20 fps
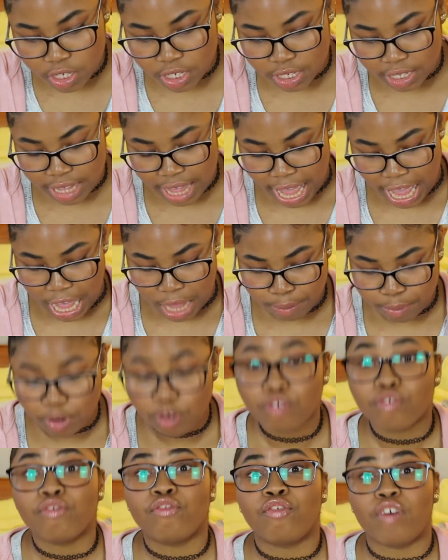to the app
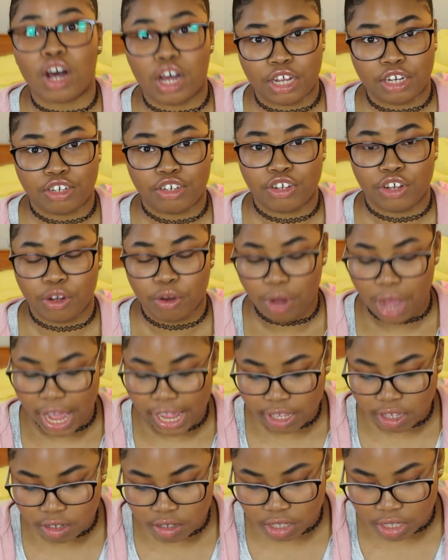Fonto.
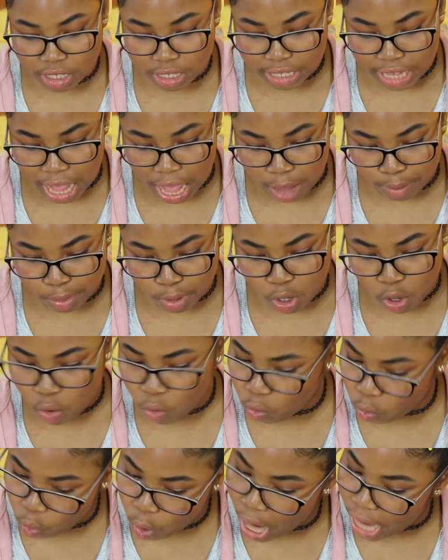I use this app
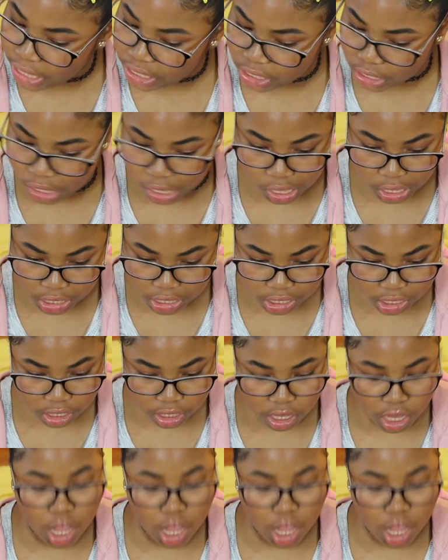quite a lot.